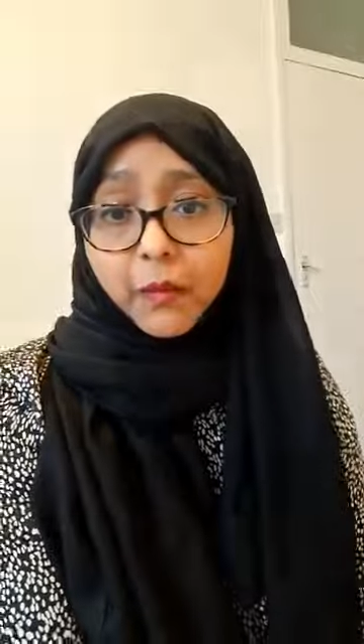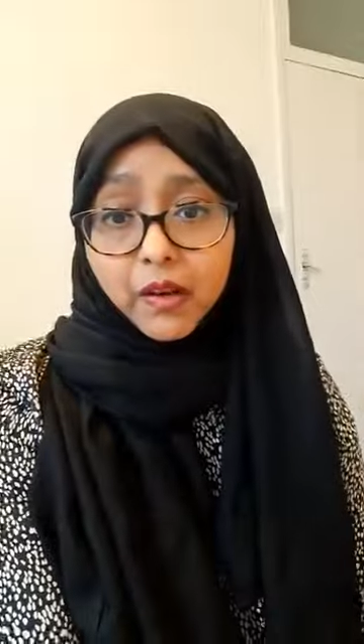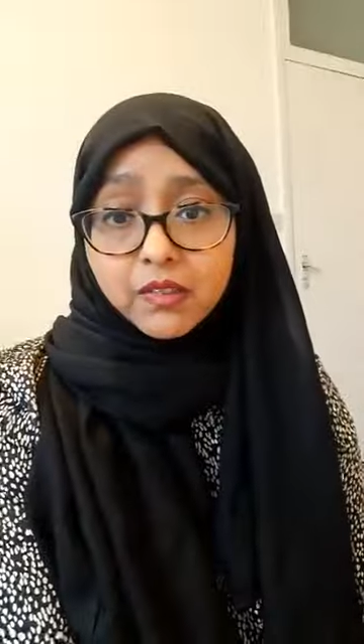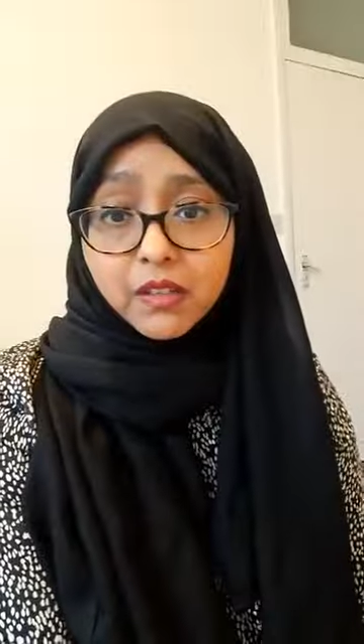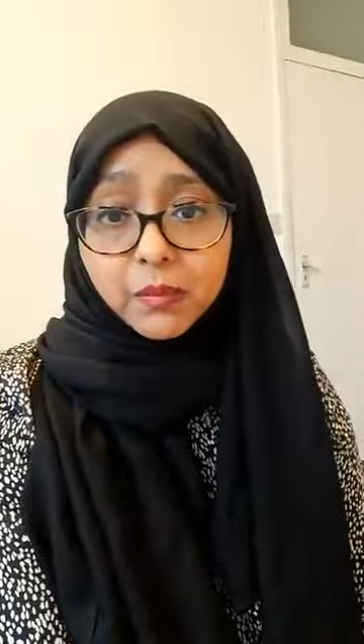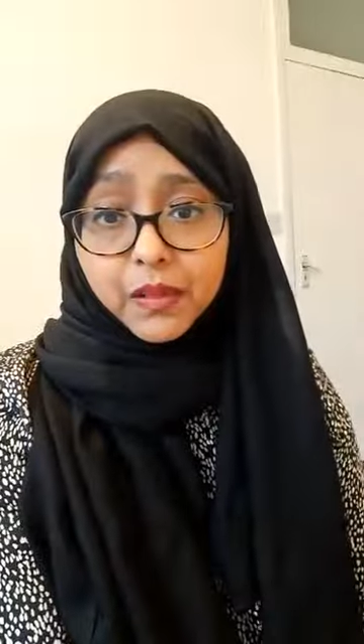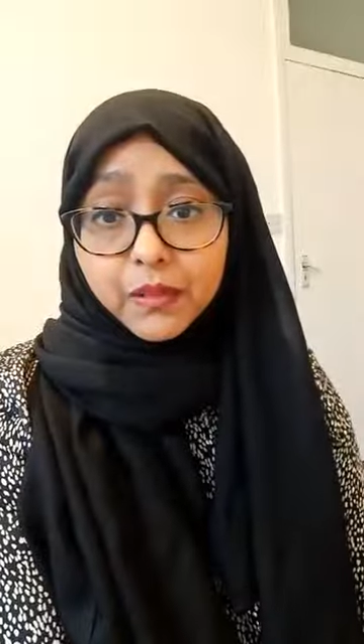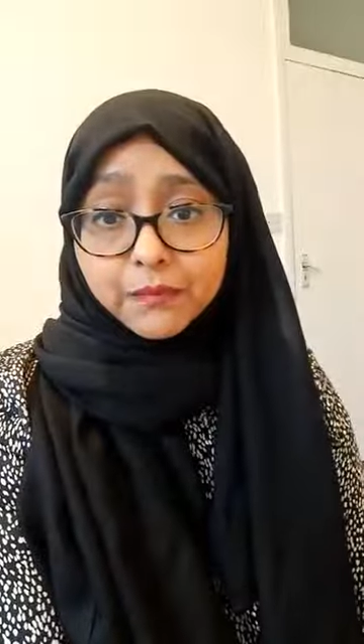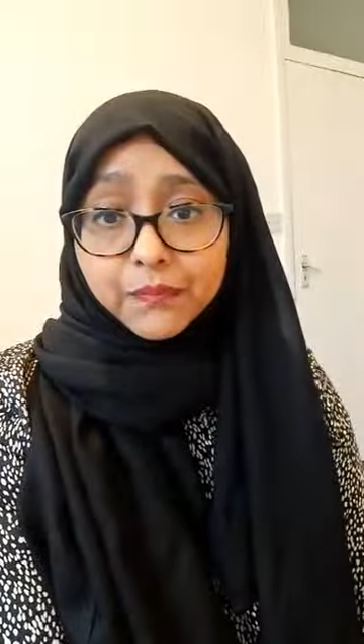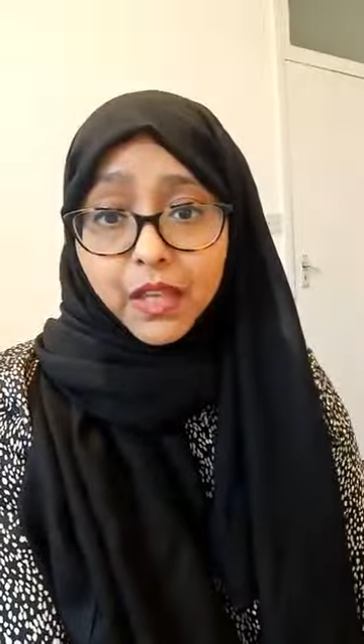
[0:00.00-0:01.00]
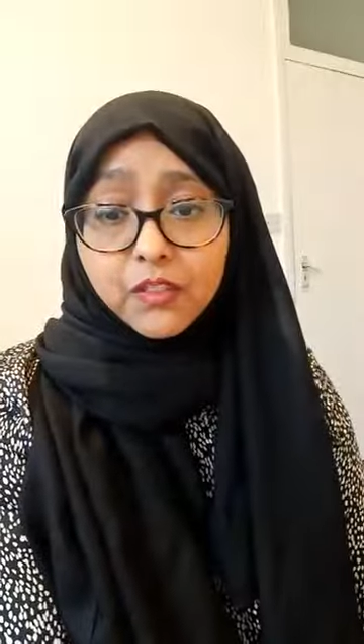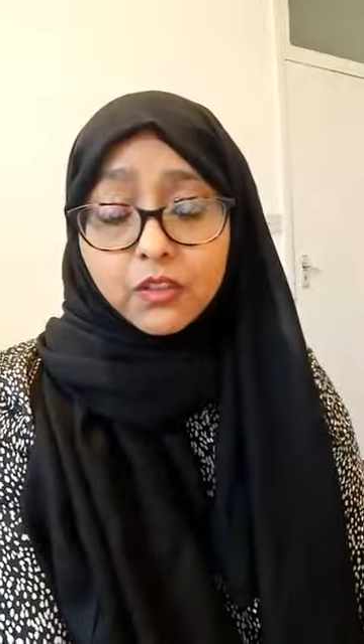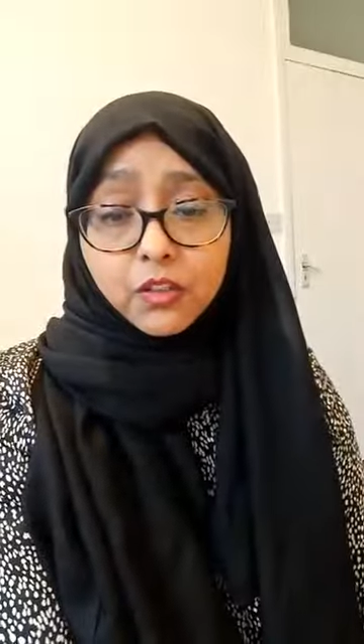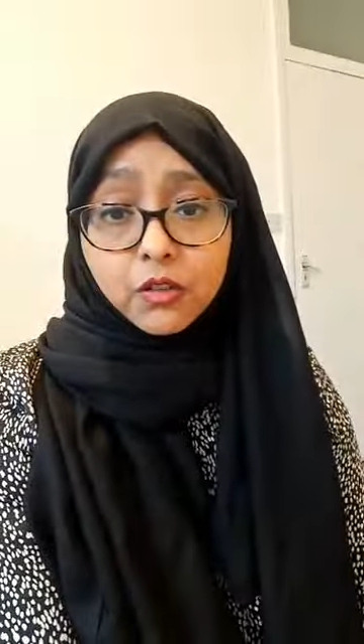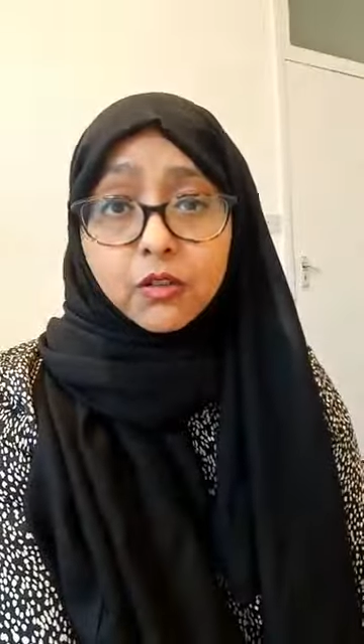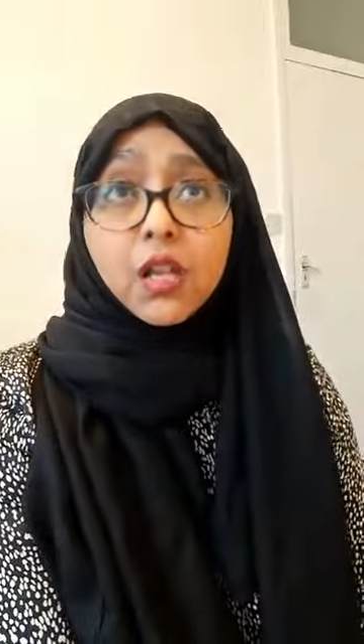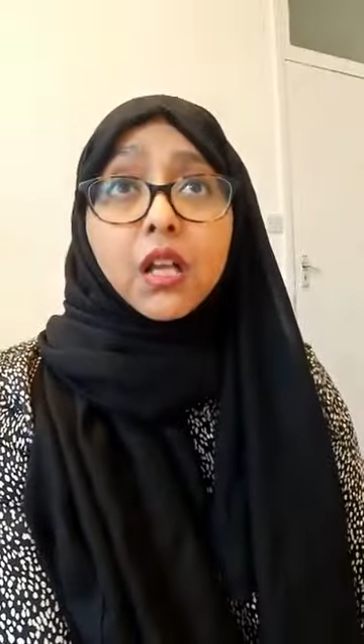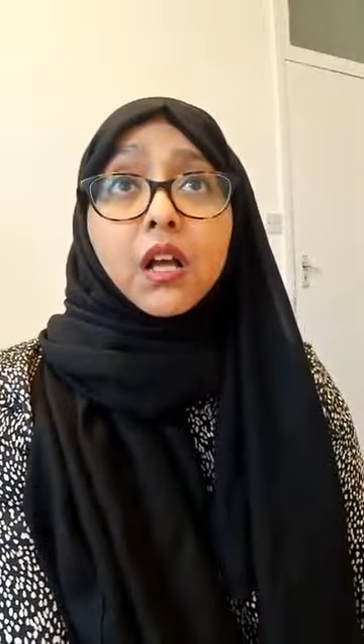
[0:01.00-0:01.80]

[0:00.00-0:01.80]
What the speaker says: my parents in a bit, as you know.